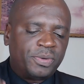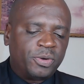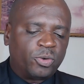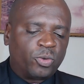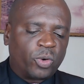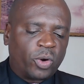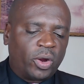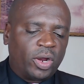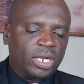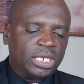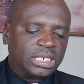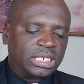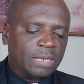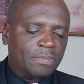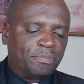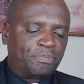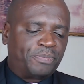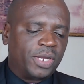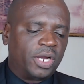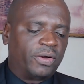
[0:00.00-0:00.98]
world's
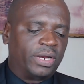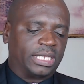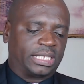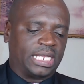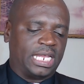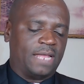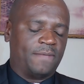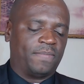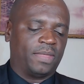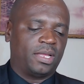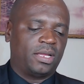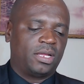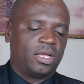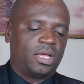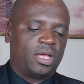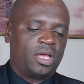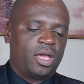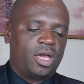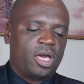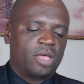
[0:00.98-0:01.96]
impurity
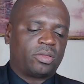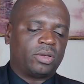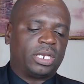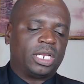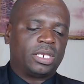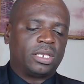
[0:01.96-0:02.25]
through